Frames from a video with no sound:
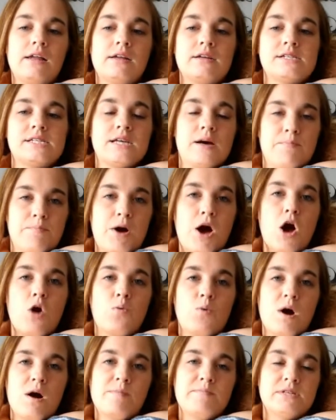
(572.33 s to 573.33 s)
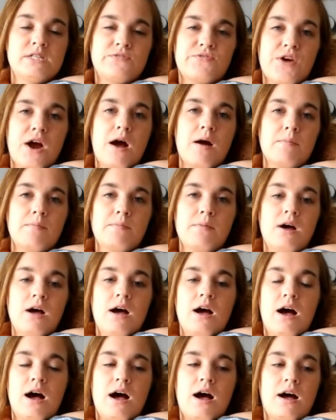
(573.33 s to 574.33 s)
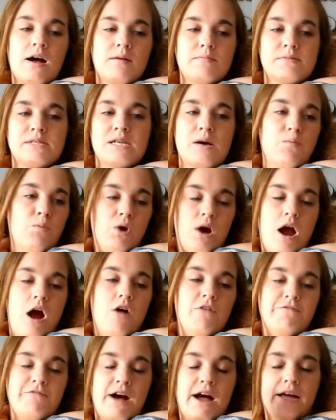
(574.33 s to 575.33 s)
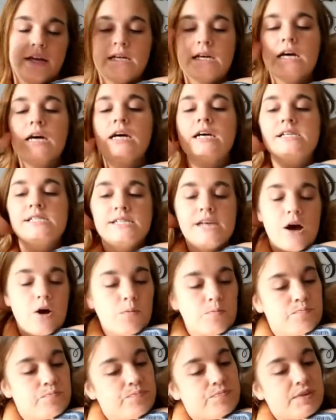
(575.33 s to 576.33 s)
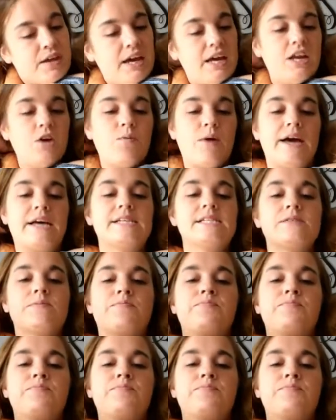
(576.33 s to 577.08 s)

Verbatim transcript: some poems from um, somewhere I'll find. So, anyways,